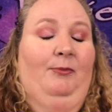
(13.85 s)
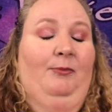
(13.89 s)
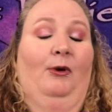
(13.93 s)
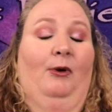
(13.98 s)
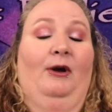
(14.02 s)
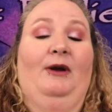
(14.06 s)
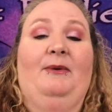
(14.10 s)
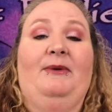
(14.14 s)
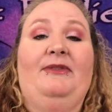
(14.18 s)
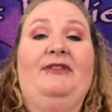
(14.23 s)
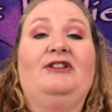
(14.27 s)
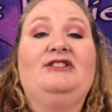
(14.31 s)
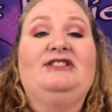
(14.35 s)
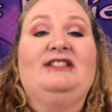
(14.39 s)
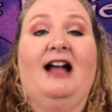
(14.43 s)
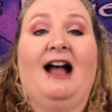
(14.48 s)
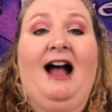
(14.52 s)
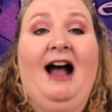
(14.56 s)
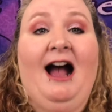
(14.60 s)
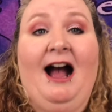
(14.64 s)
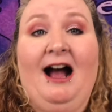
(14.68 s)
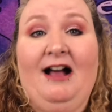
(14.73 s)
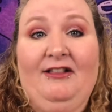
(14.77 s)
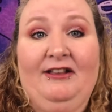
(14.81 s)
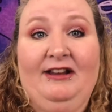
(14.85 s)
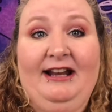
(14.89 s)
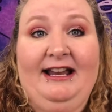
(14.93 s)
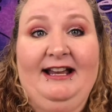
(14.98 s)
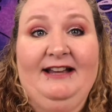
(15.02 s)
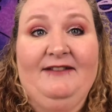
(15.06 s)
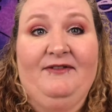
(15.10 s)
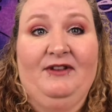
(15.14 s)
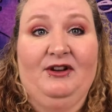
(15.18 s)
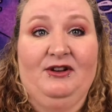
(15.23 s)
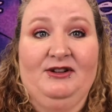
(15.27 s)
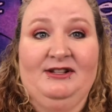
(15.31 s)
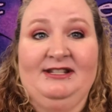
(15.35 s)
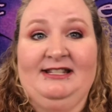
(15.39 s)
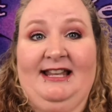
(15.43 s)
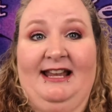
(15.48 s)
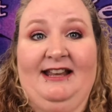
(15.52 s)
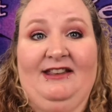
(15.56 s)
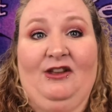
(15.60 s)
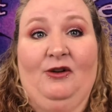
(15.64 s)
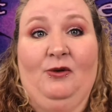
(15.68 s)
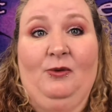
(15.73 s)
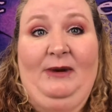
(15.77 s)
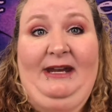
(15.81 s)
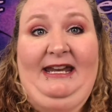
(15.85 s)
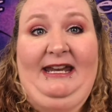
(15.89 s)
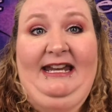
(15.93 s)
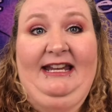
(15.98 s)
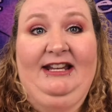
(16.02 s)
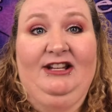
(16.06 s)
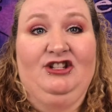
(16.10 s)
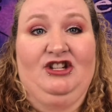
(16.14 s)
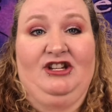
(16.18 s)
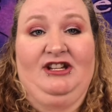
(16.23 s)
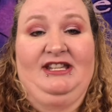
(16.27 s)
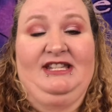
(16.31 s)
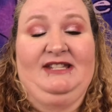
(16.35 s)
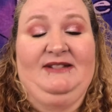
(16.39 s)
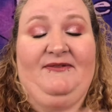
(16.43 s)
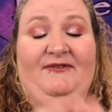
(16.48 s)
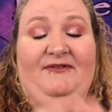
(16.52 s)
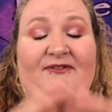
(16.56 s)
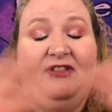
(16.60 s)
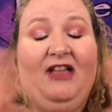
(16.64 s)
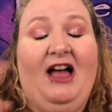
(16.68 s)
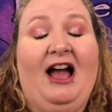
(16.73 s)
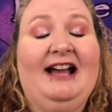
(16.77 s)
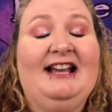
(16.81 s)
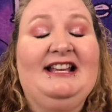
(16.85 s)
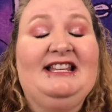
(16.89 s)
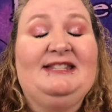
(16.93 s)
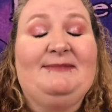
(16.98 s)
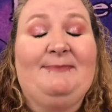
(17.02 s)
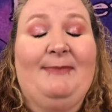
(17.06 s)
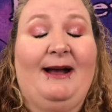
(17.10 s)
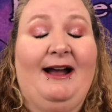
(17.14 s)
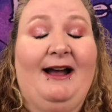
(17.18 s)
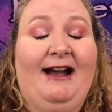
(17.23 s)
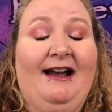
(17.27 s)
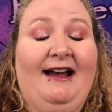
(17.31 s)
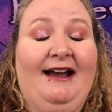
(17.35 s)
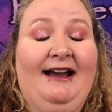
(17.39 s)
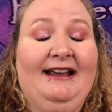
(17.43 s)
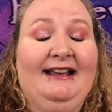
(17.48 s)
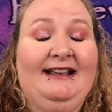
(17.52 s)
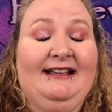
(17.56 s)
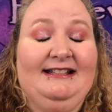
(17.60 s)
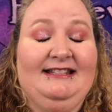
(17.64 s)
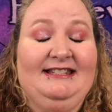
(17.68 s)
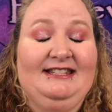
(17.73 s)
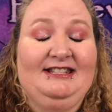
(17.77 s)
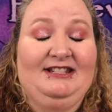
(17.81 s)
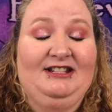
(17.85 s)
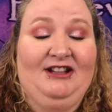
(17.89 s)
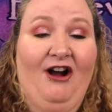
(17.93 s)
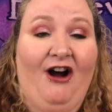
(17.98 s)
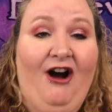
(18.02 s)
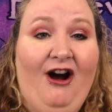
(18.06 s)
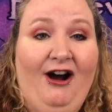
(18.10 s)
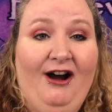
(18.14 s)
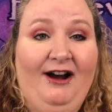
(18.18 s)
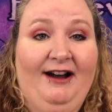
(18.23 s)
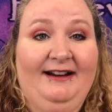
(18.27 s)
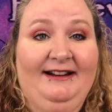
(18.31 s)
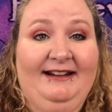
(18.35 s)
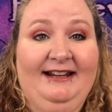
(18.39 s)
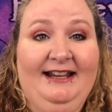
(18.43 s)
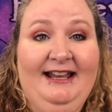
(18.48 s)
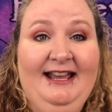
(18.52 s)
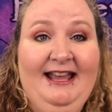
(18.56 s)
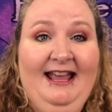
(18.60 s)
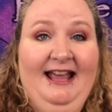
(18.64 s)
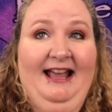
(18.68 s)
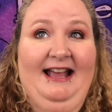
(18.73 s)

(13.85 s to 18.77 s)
Boy, when there's a holiday, it feels like the week just flies by, it's gone.